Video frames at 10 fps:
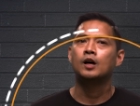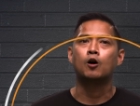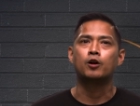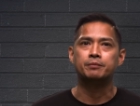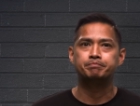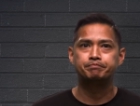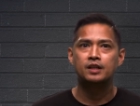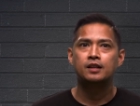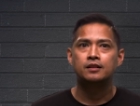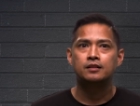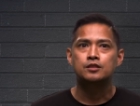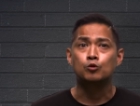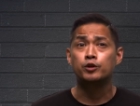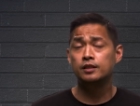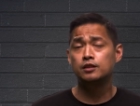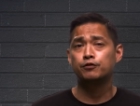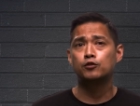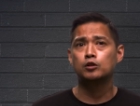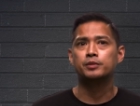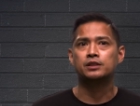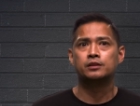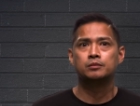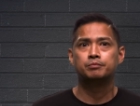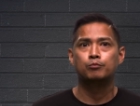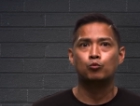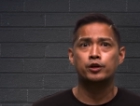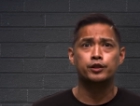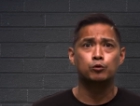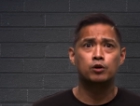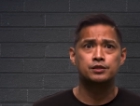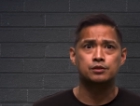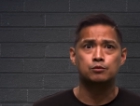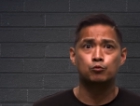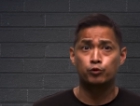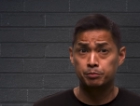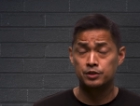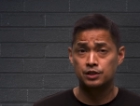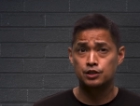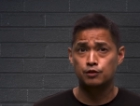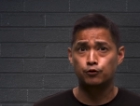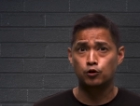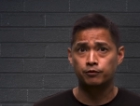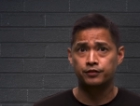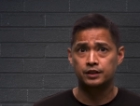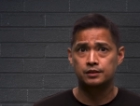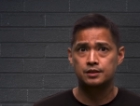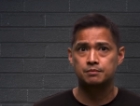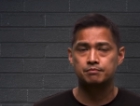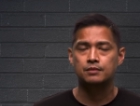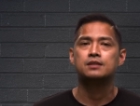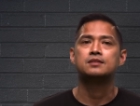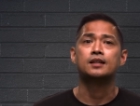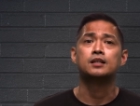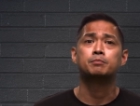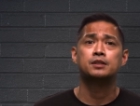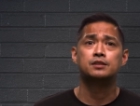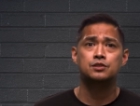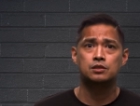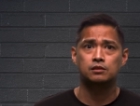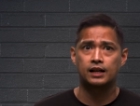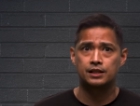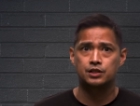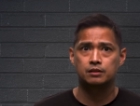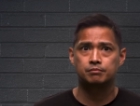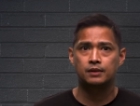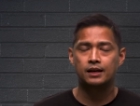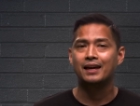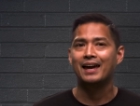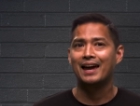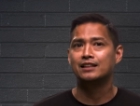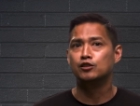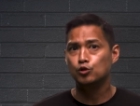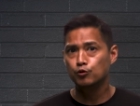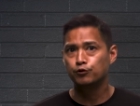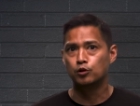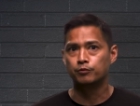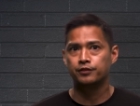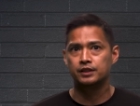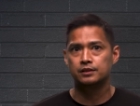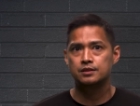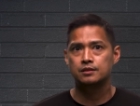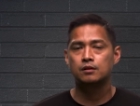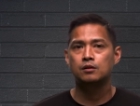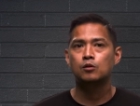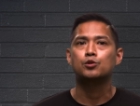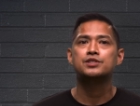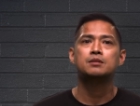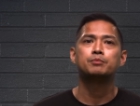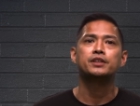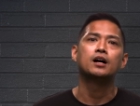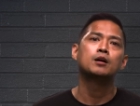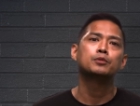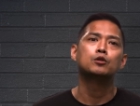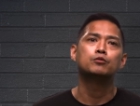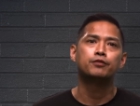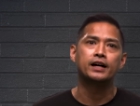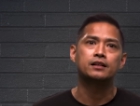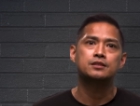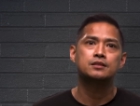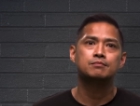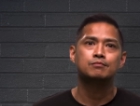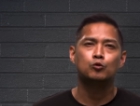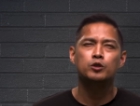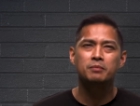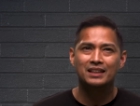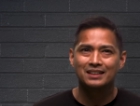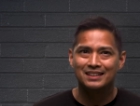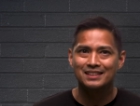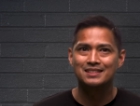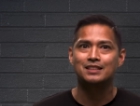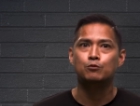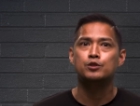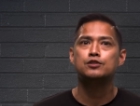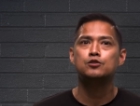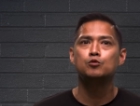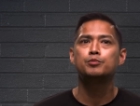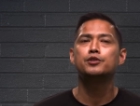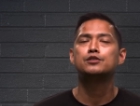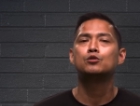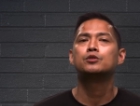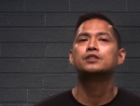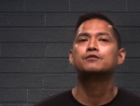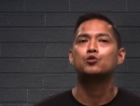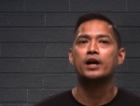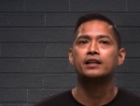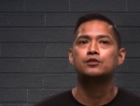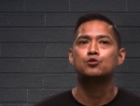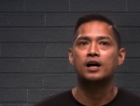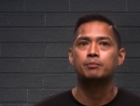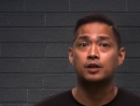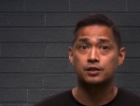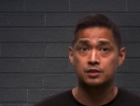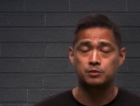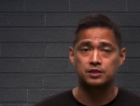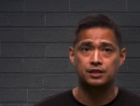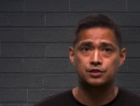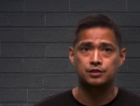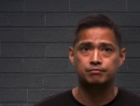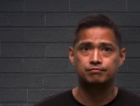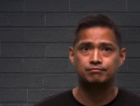All right, so within the form builder, whether you want to reposition form fields, set up conditional logic, add new form fields, or simply upload files, we make it easy with super intuitive drag and drop customization.